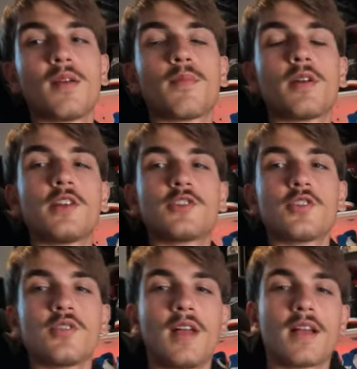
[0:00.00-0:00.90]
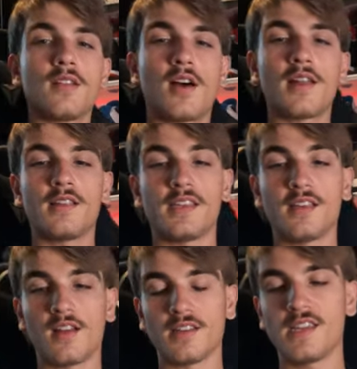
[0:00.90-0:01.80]
pretty sure like a lot of
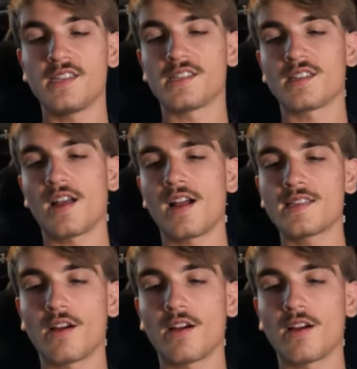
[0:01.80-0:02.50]
uh, Yeezy slides.